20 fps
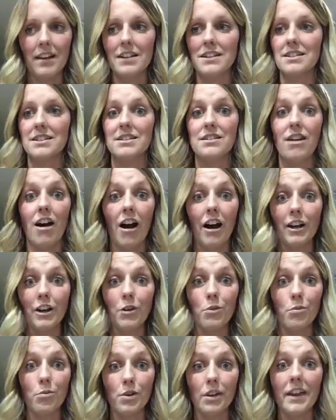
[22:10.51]
It's not.
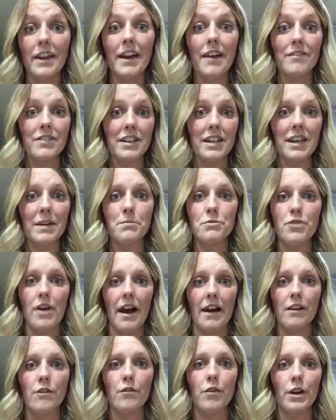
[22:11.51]
You really have to keep
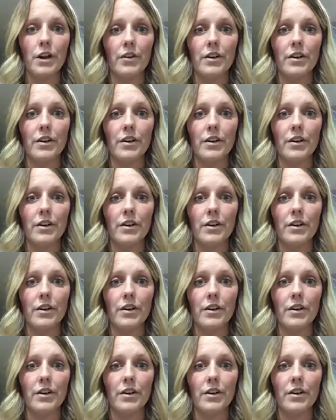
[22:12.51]
track of what